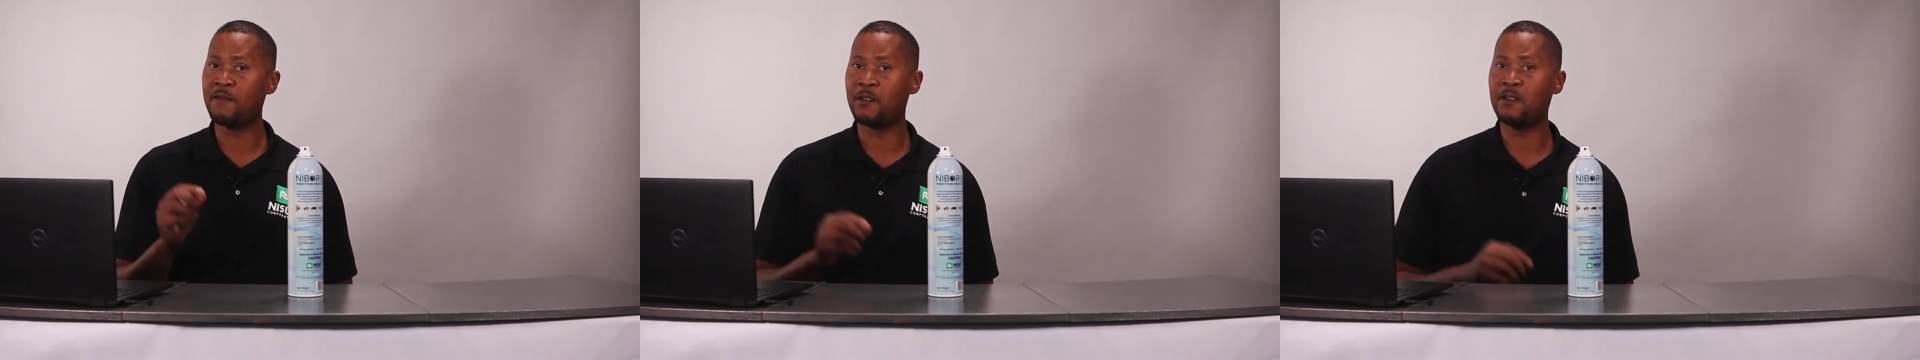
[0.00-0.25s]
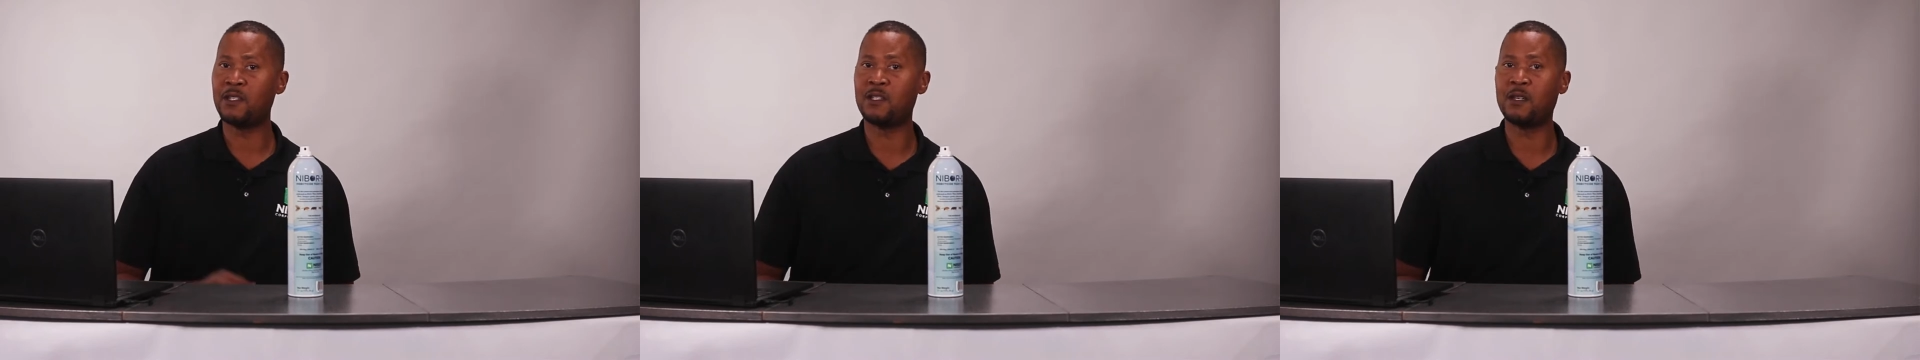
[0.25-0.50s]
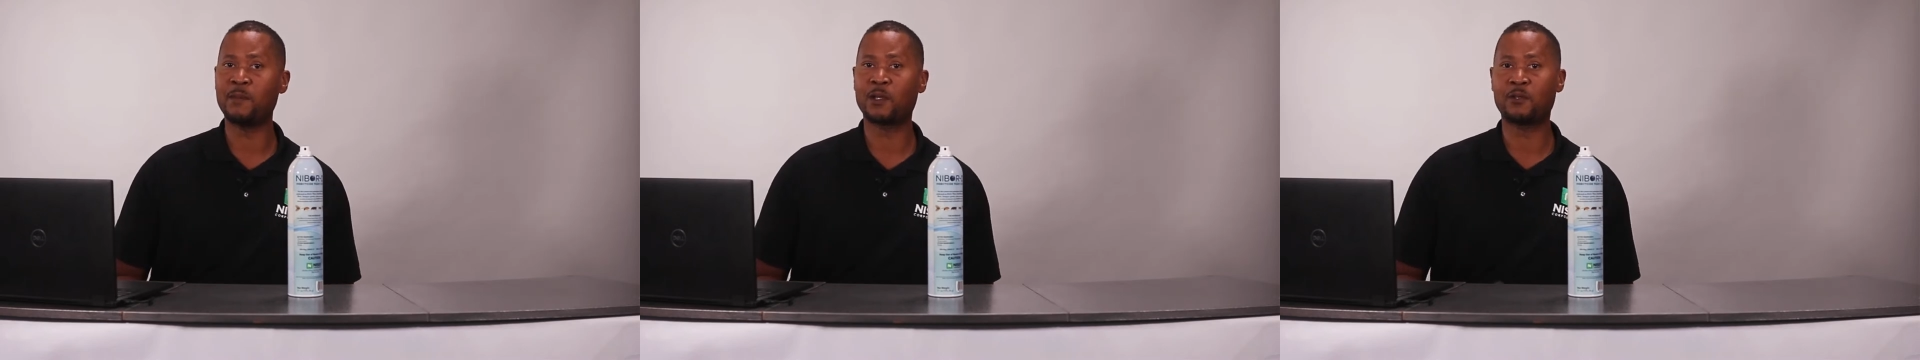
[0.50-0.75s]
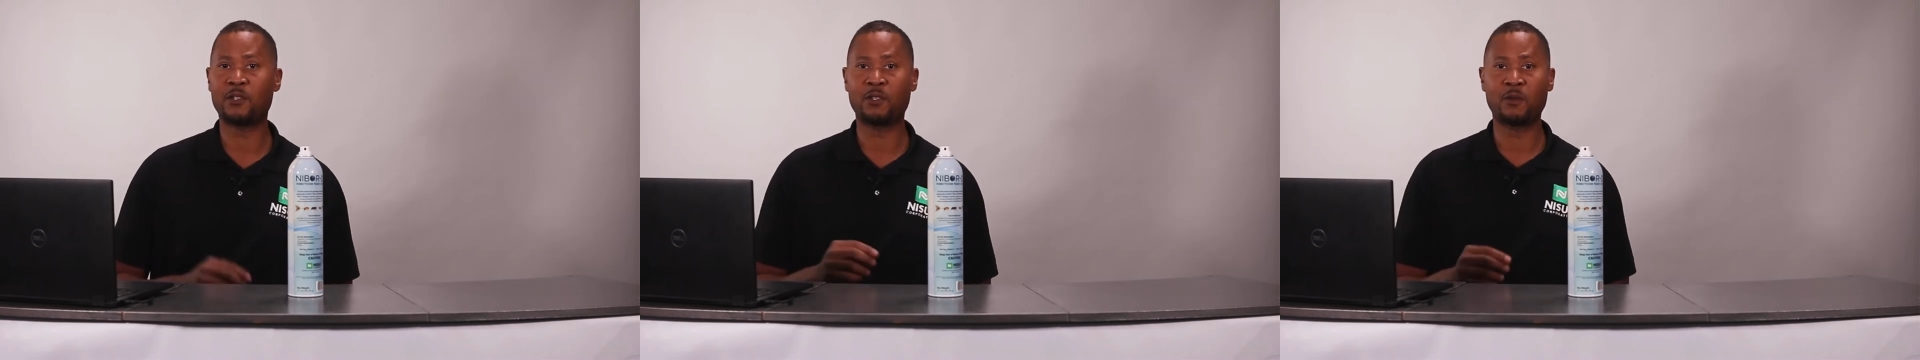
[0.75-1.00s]
very
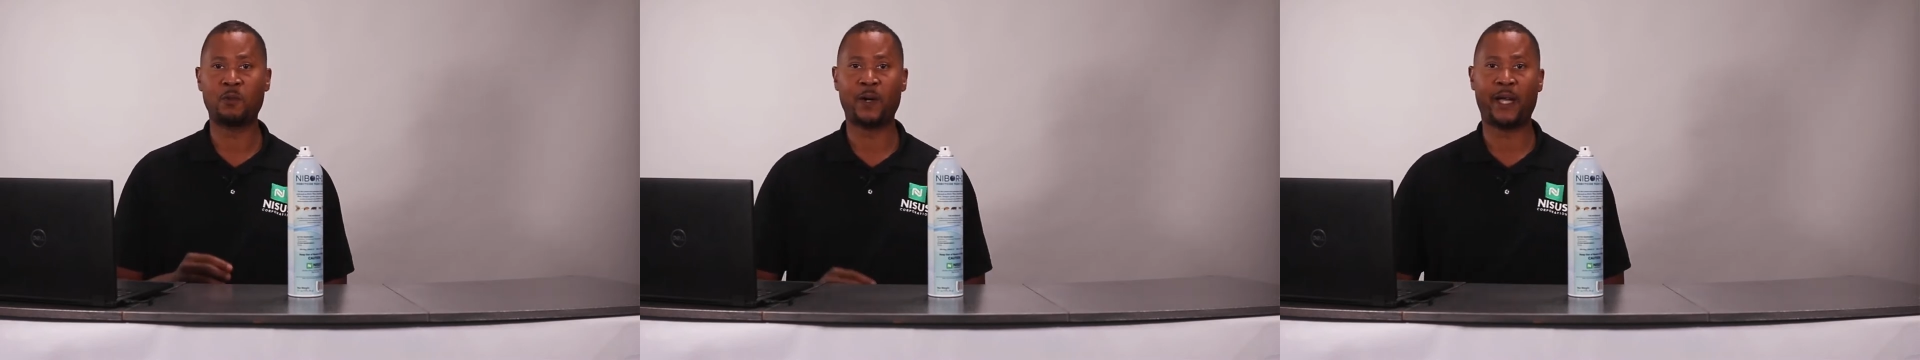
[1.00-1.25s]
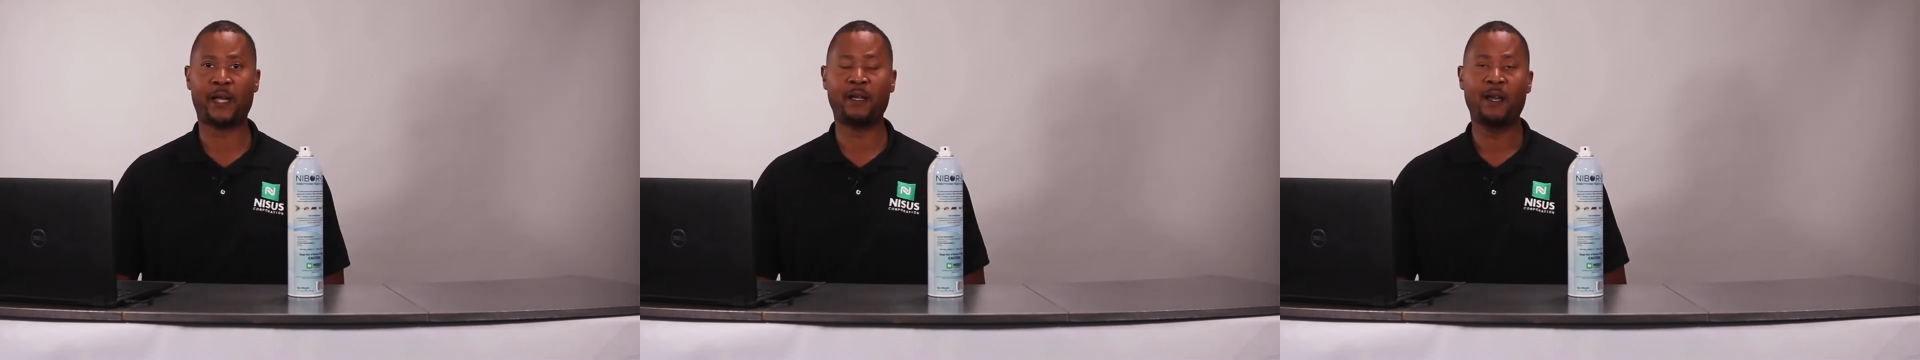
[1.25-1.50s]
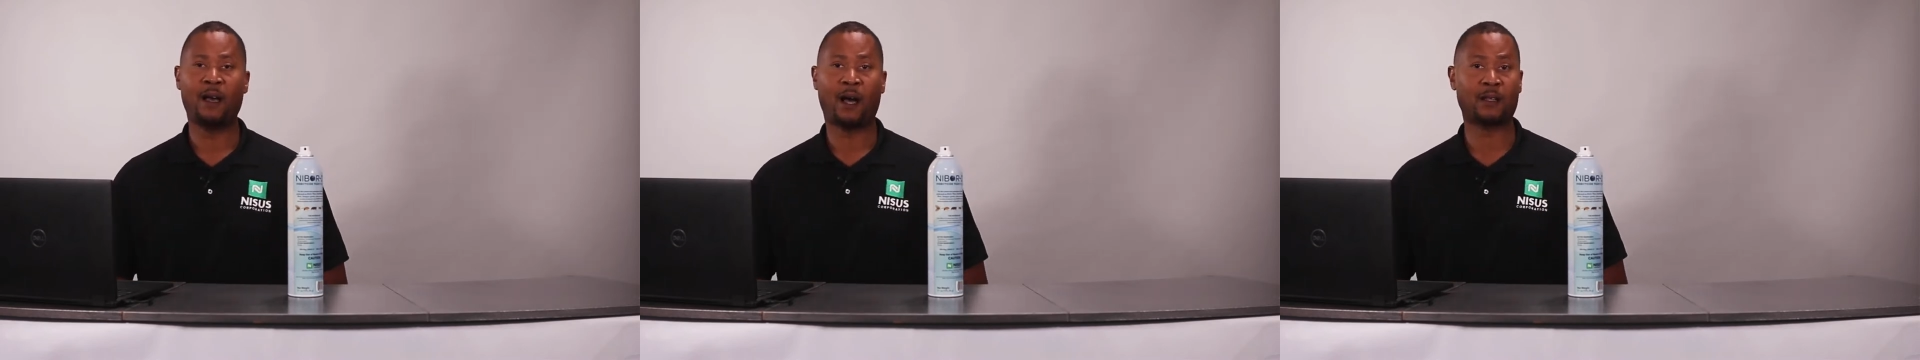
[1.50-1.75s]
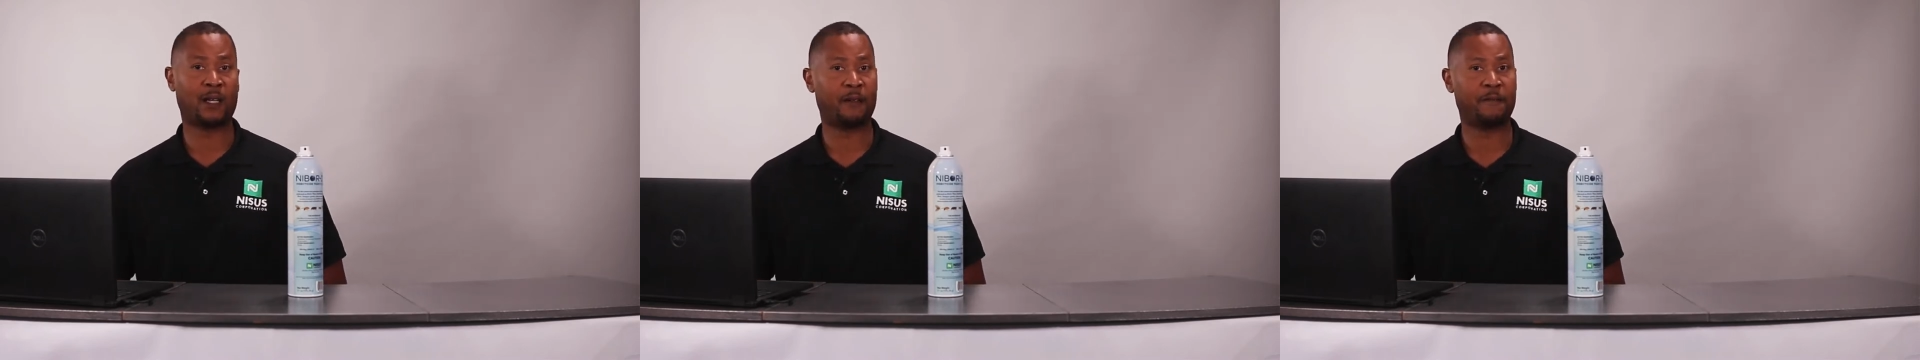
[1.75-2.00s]
similar to the way a
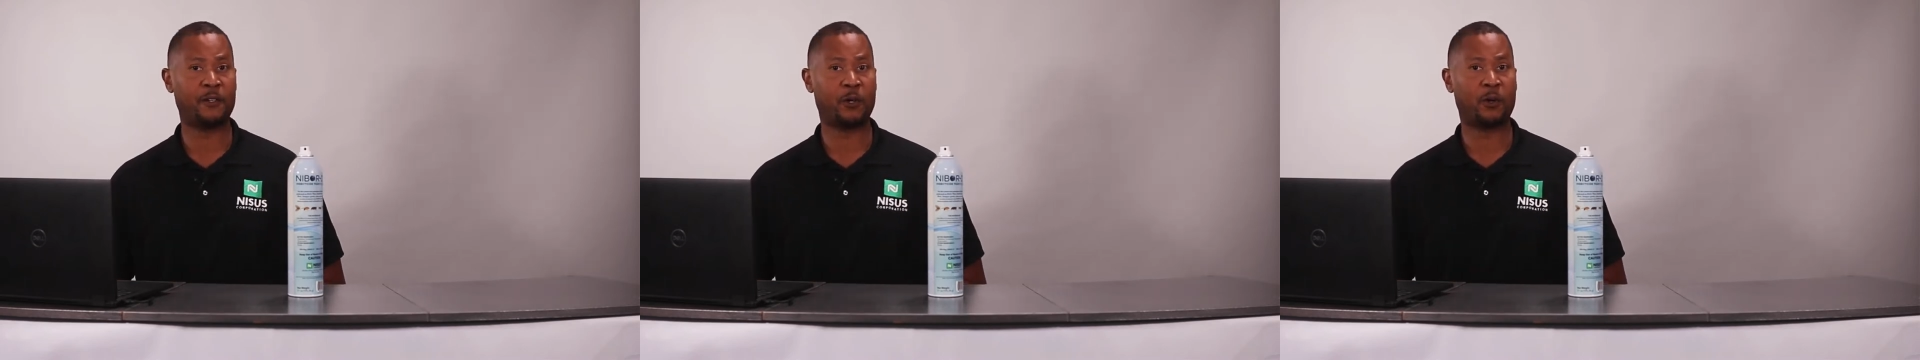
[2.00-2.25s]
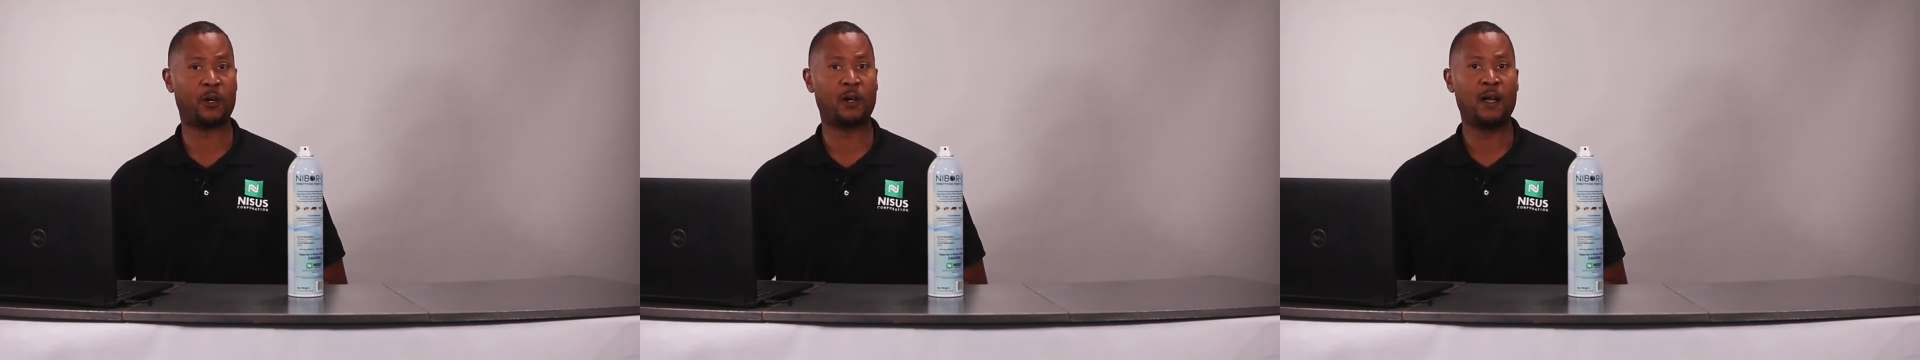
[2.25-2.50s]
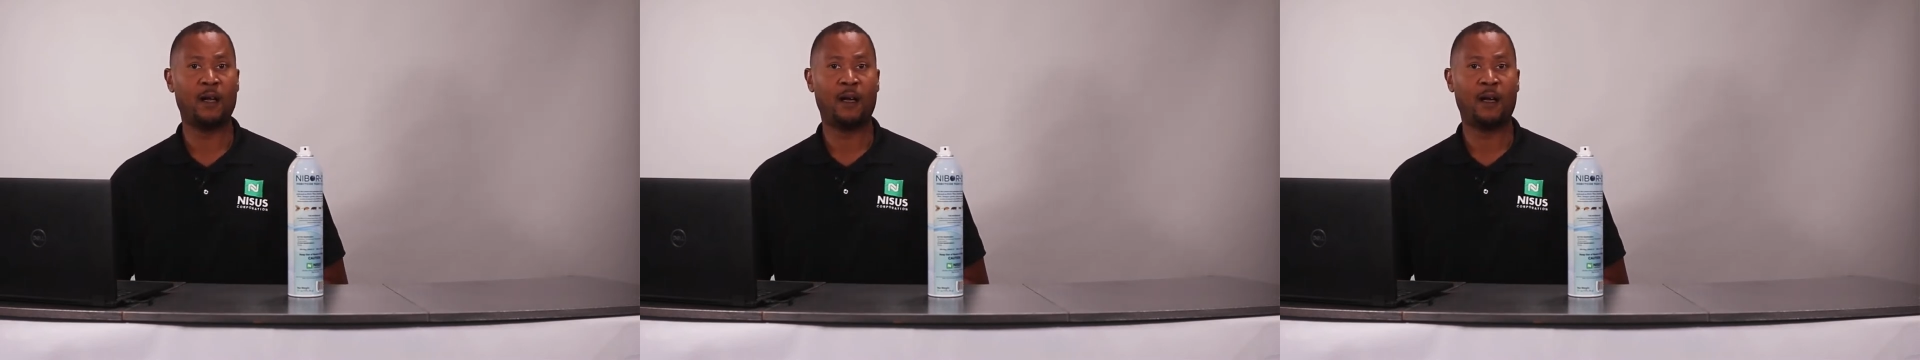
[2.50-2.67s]
lot of your